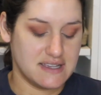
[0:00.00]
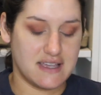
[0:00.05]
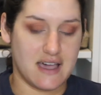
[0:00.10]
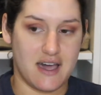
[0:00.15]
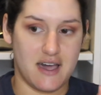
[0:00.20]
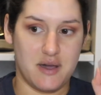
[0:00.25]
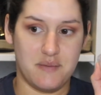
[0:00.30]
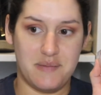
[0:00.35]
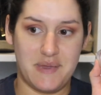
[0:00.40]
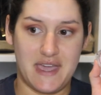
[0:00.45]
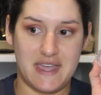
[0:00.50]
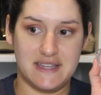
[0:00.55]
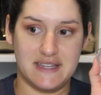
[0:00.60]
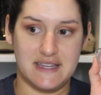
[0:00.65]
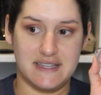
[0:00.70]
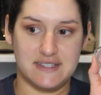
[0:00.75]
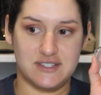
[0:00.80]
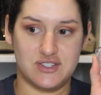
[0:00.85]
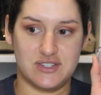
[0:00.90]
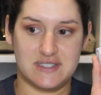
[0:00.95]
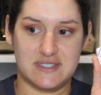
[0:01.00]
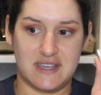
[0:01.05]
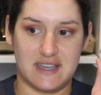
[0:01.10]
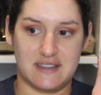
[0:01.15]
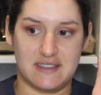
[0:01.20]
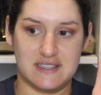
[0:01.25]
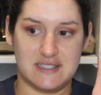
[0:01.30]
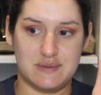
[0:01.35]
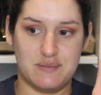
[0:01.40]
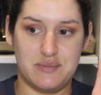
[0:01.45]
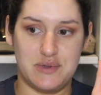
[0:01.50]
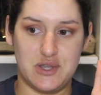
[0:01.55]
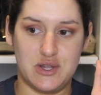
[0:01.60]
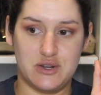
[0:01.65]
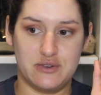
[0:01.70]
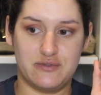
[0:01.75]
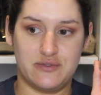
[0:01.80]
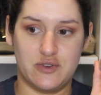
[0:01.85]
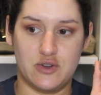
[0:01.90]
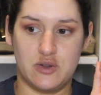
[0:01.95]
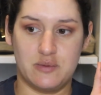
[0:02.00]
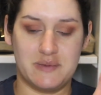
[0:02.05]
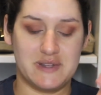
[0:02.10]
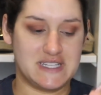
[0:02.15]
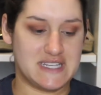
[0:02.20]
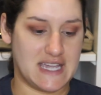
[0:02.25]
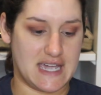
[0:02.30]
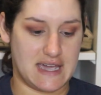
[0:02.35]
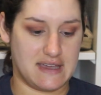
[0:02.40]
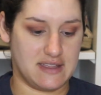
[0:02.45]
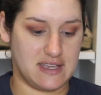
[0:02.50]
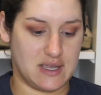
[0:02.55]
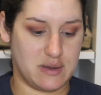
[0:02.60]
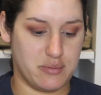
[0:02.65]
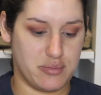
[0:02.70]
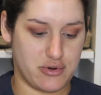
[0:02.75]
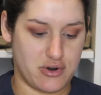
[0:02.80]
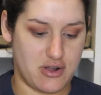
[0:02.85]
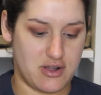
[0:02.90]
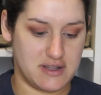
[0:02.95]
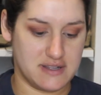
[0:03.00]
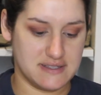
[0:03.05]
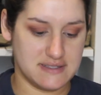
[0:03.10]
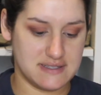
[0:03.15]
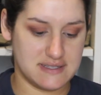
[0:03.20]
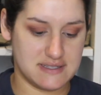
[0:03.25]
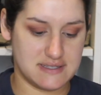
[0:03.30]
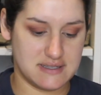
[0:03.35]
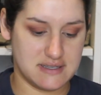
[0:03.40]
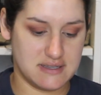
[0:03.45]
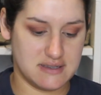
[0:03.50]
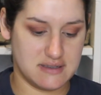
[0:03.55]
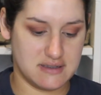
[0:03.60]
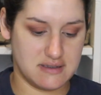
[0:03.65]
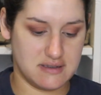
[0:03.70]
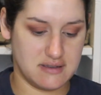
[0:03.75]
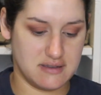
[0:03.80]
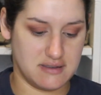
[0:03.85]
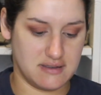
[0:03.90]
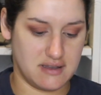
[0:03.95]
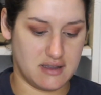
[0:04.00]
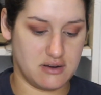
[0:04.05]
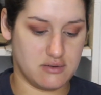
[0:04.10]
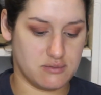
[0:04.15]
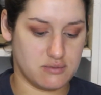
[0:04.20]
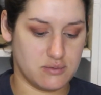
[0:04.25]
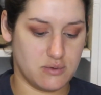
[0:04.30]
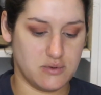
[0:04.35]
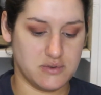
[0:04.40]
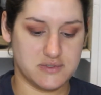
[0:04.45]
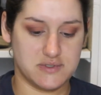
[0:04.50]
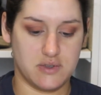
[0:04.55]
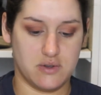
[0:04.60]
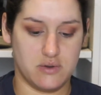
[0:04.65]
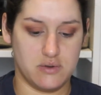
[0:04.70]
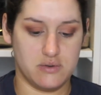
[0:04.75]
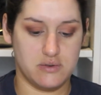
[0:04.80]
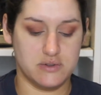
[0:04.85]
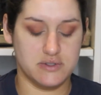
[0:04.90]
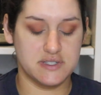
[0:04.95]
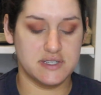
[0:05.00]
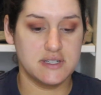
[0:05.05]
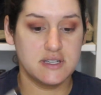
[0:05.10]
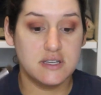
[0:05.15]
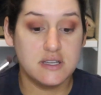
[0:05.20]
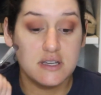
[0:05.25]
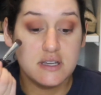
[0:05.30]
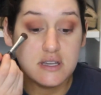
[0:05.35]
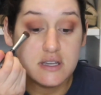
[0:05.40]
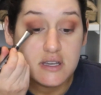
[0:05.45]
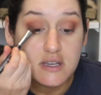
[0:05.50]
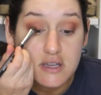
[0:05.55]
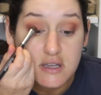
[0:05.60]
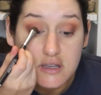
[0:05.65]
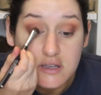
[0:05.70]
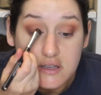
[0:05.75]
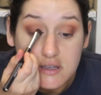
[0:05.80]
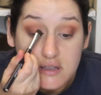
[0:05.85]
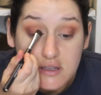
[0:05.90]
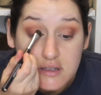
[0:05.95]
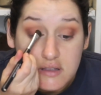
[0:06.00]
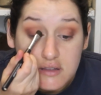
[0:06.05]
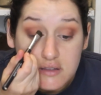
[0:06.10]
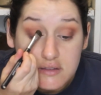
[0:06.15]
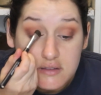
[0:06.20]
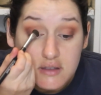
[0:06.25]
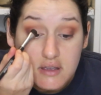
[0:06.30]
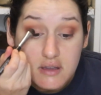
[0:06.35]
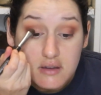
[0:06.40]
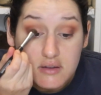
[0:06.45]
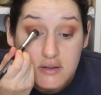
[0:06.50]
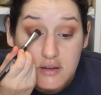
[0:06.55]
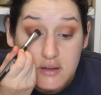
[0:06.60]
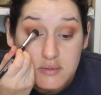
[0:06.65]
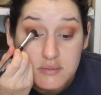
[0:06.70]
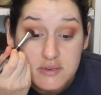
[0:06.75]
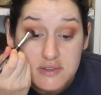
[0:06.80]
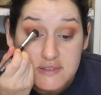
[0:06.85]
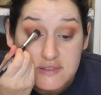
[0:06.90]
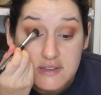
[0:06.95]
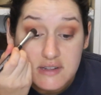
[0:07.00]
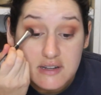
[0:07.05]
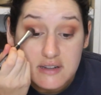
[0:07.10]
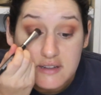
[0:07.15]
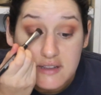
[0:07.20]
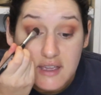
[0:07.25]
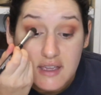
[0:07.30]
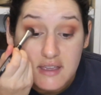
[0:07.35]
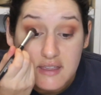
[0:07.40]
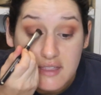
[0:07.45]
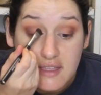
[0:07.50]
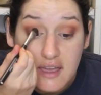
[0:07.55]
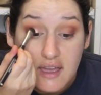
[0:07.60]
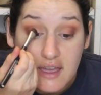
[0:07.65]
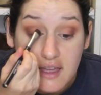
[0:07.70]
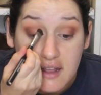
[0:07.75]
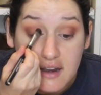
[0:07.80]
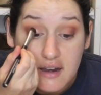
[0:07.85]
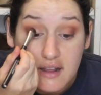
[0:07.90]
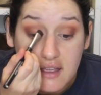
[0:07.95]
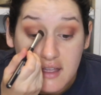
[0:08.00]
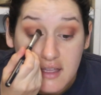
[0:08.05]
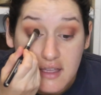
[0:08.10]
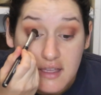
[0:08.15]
It is just like this beautiful metallic bronze, like rose gold. So I'm just going to take that,